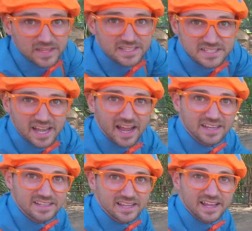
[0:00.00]
It's
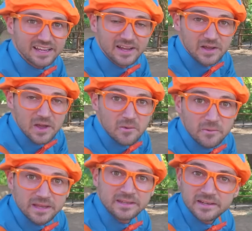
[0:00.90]
kind of like
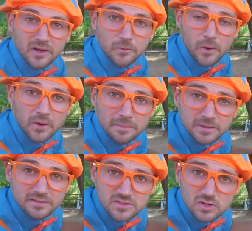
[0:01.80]
when a
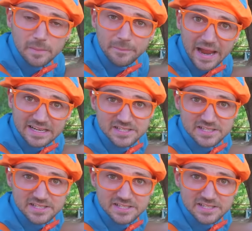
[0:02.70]
grown-up gives you a back